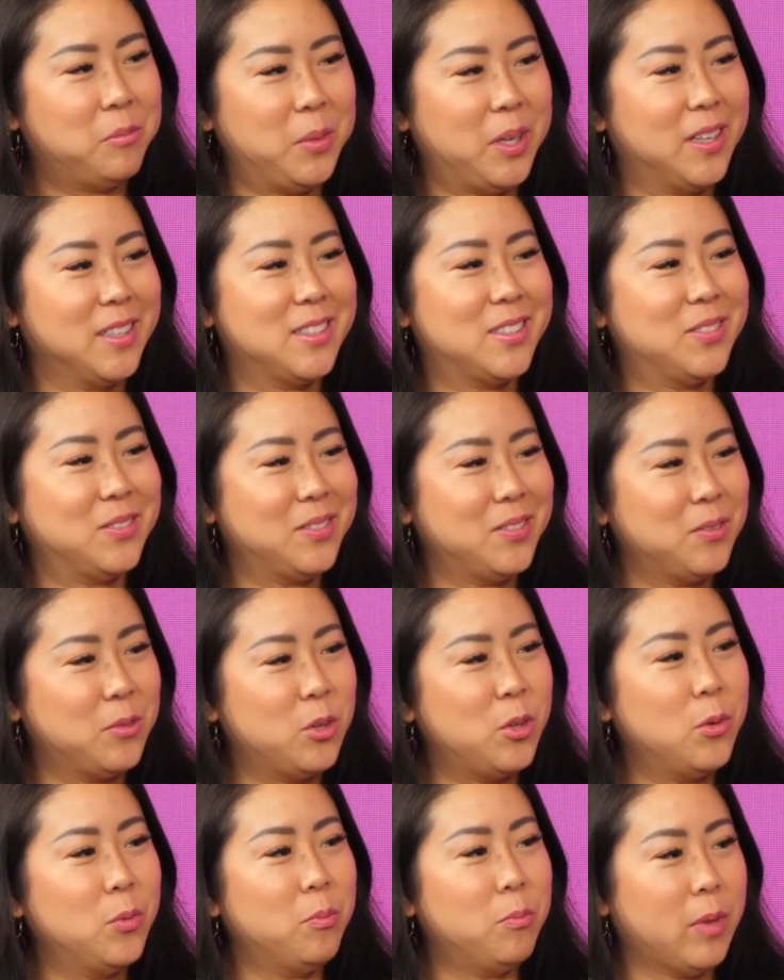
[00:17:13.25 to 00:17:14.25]
Because
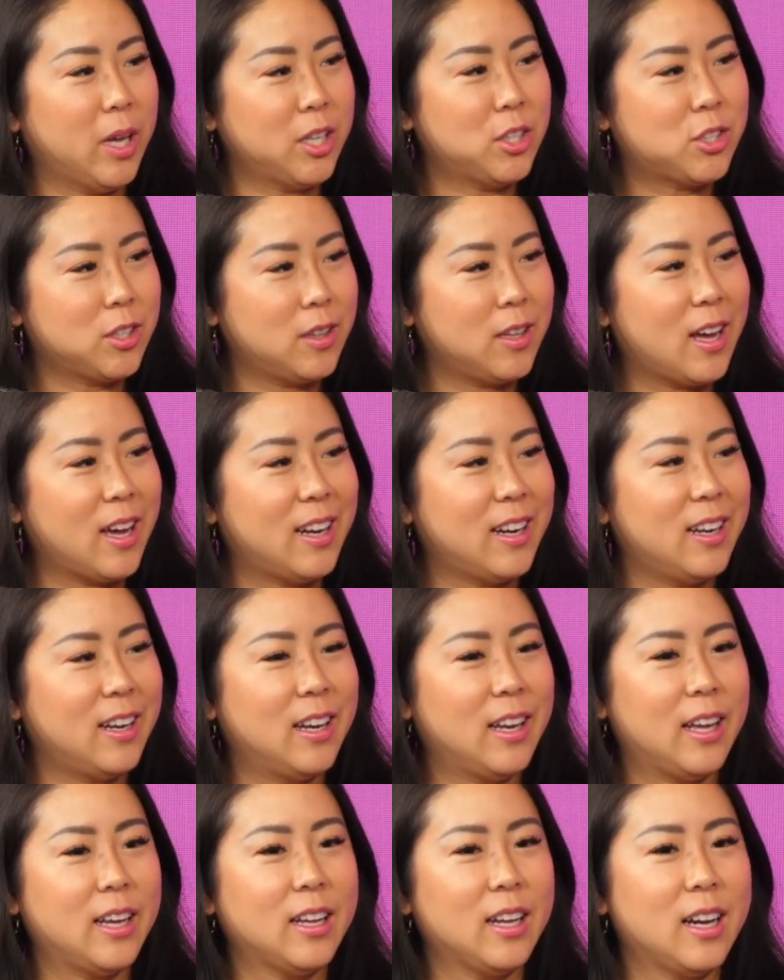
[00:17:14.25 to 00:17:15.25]
you mentioned that,
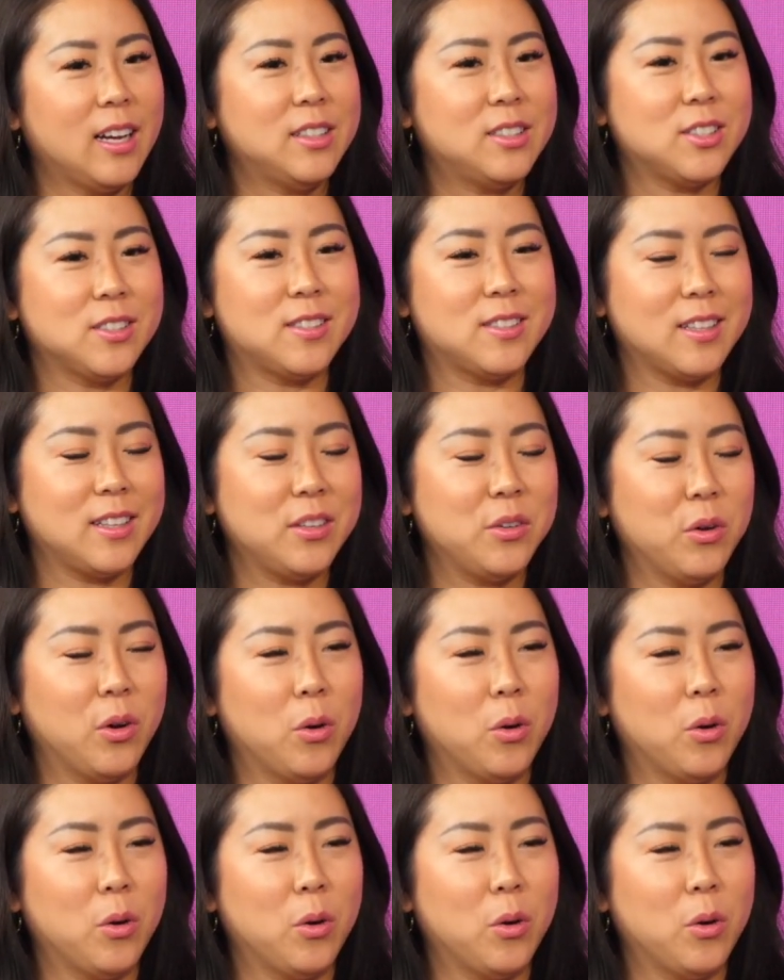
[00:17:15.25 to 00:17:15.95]
and like I just,